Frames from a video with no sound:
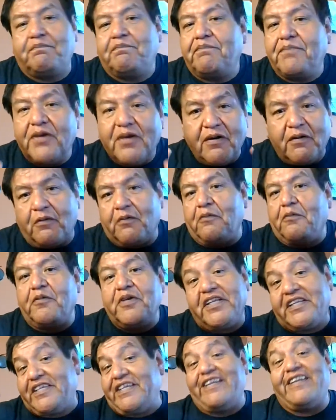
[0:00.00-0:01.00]
Bro,
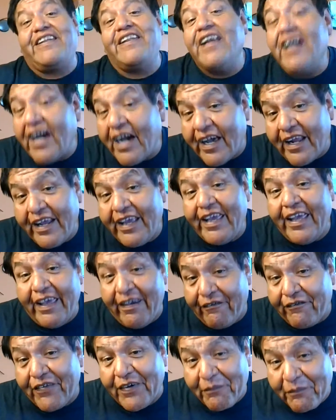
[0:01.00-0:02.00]
we didn't
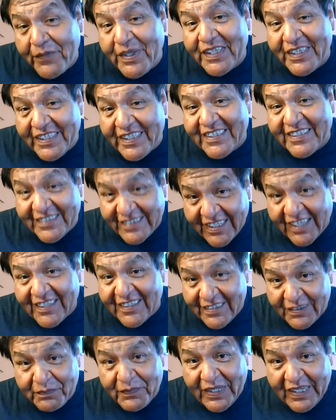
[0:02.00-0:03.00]
have $1 million
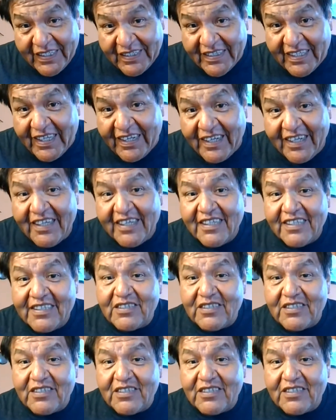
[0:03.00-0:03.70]
back then.